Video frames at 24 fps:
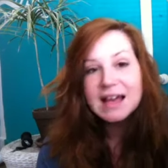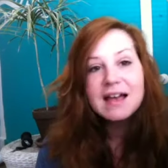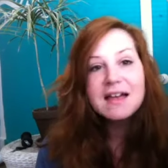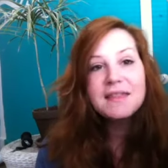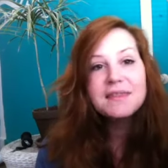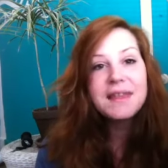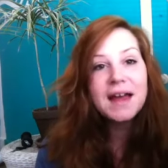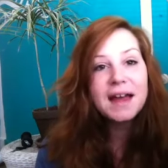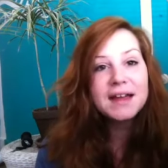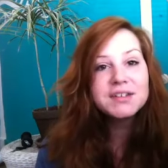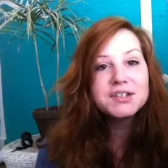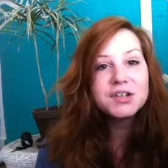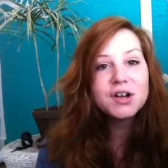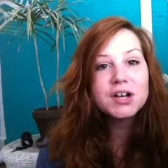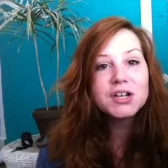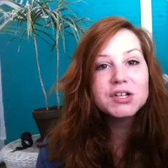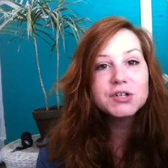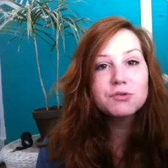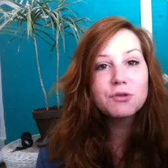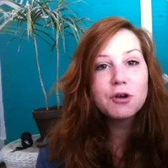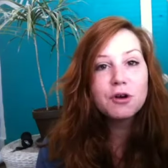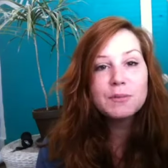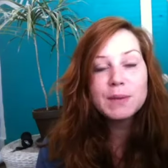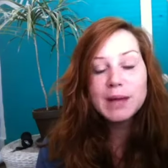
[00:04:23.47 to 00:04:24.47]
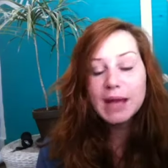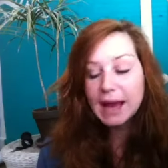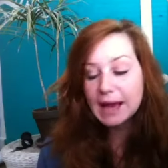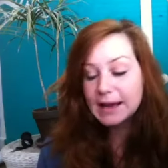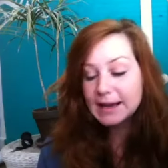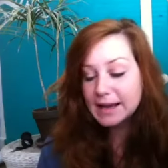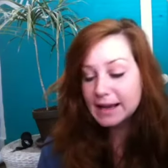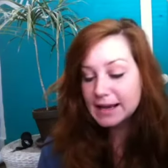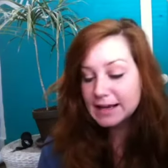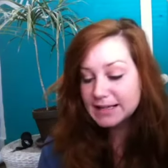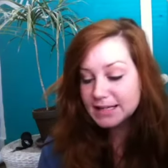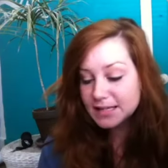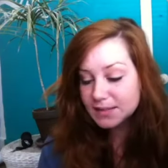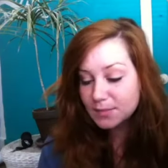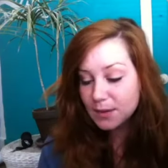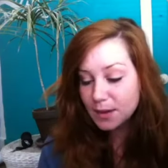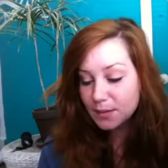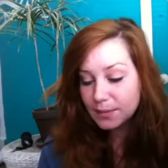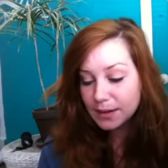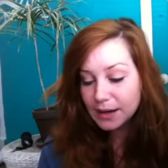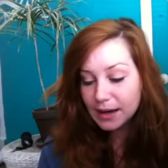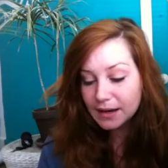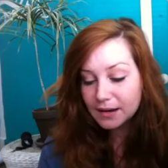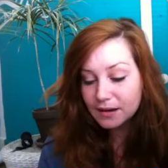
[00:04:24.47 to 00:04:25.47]
that Josh wrote me. I guess
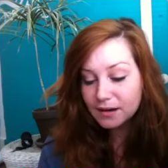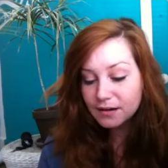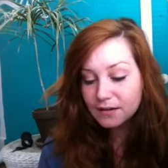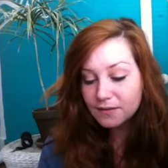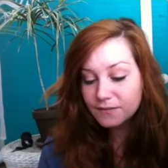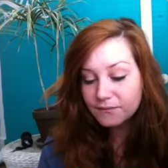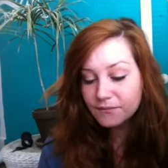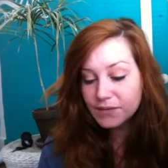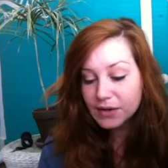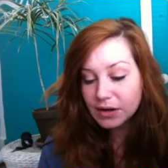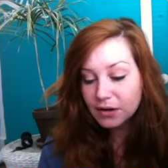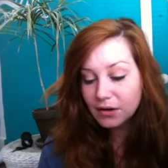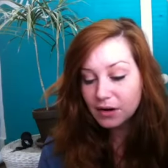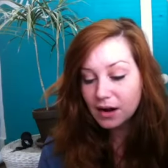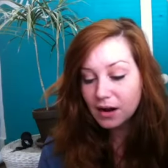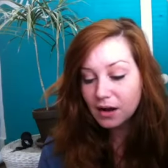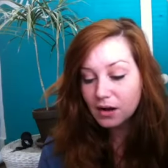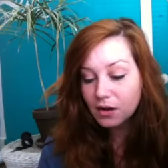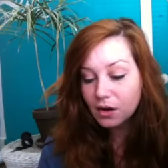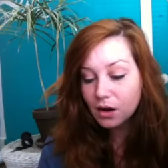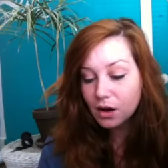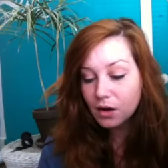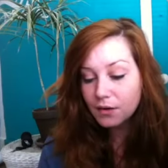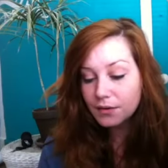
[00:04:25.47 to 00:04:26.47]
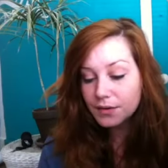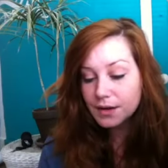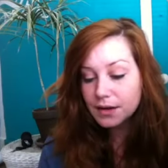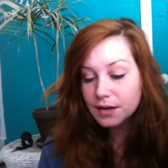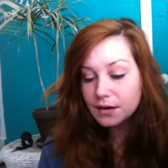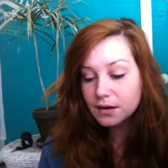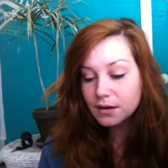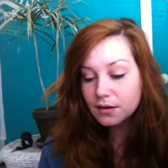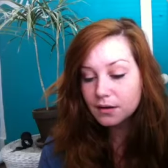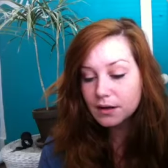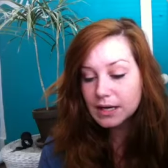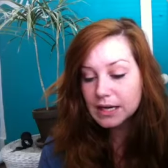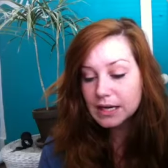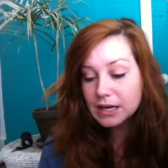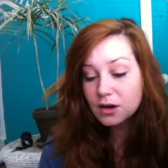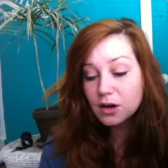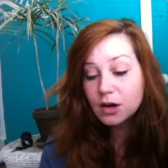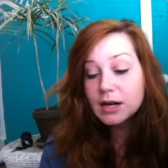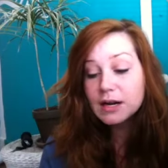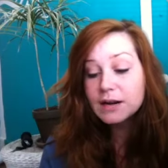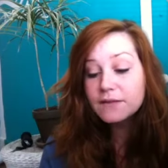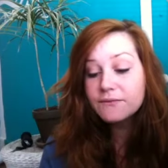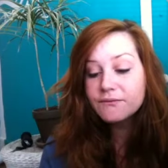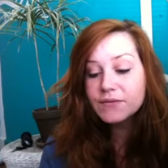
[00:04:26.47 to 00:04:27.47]
maybe I couldn't figure out all the, he
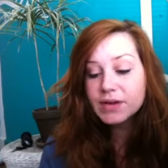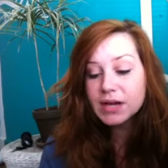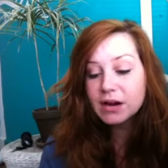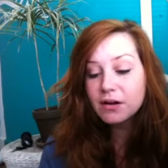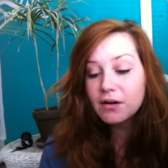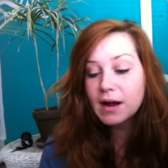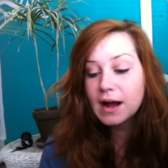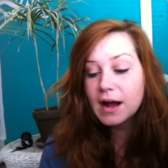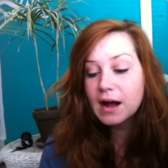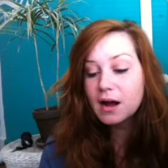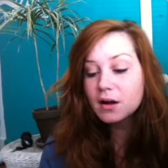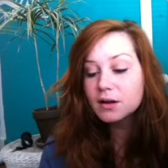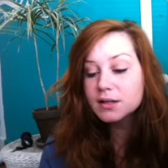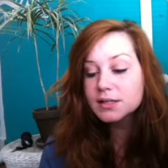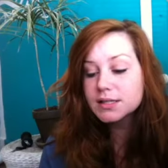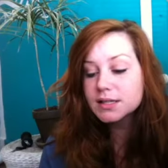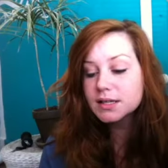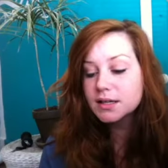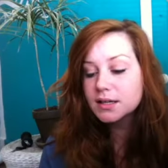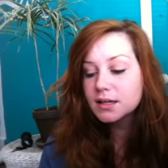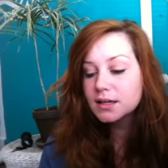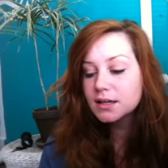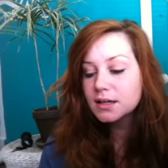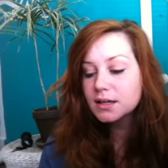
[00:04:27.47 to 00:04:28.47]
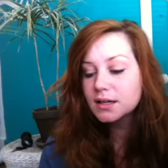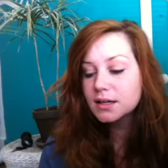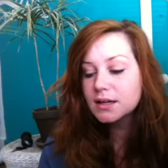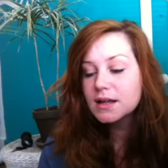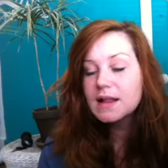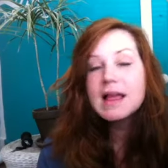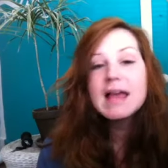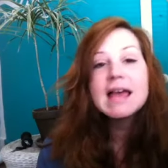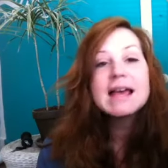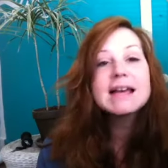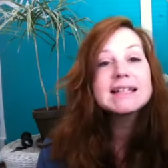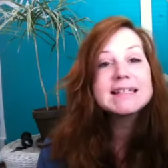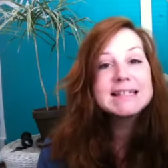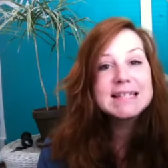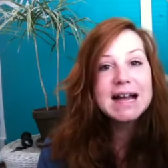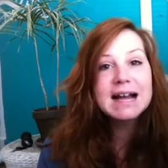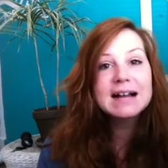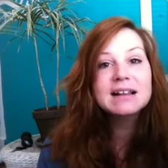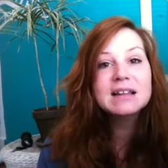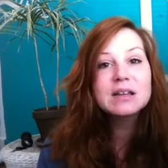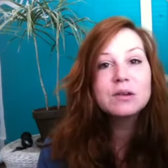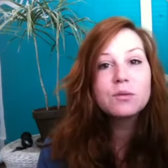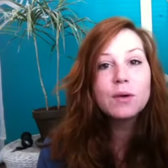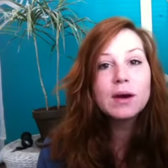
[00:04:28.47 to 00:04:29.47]
couldn't figure out
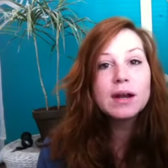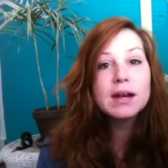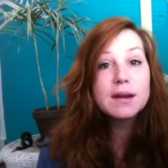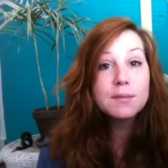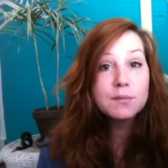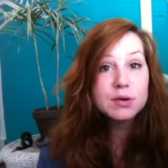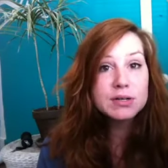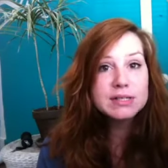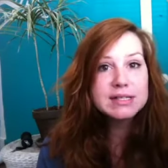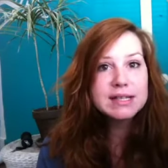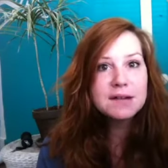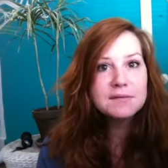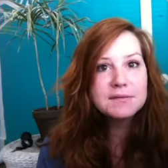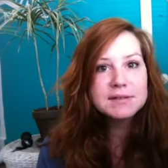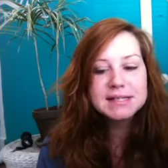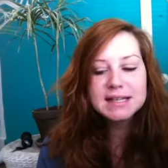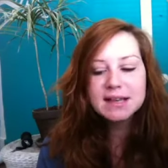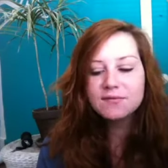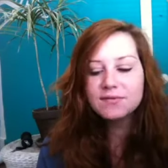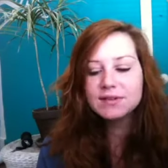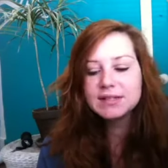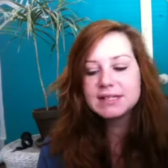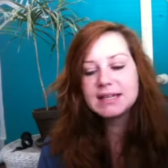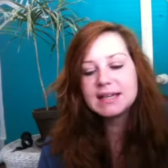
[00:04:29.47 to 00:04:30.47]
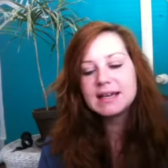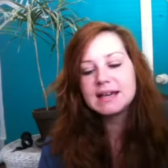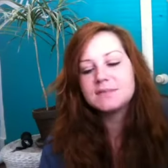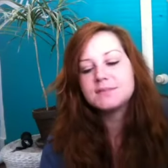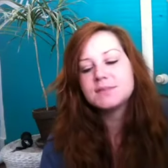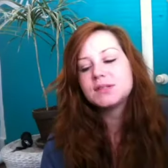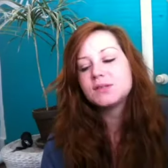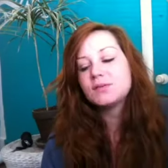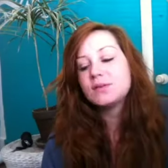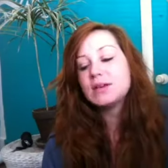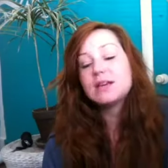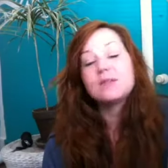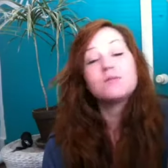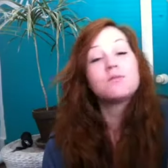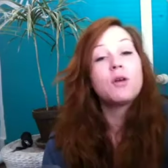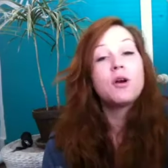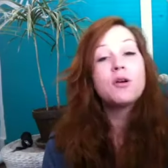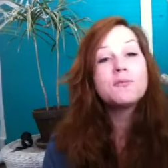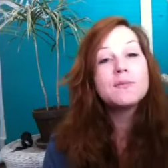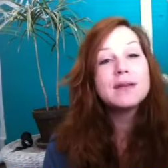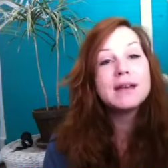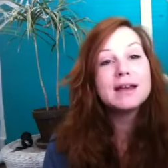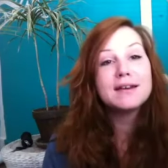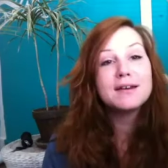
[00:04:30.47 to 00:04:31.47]
exactly what numbers I was giving to him. So he
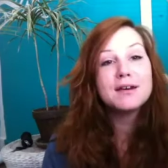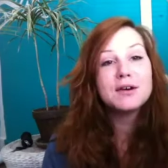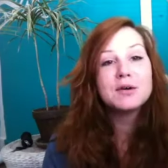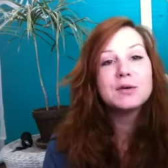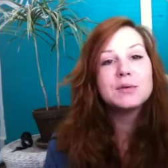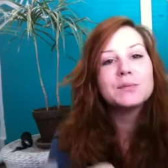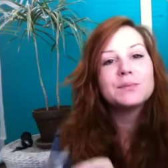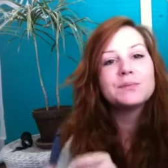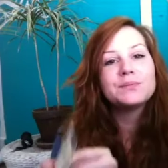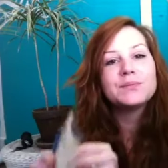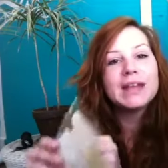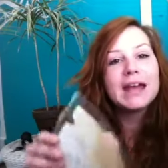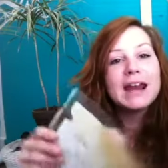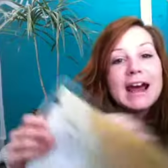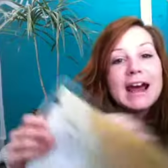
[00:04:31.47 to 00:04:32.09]
wrote me a note and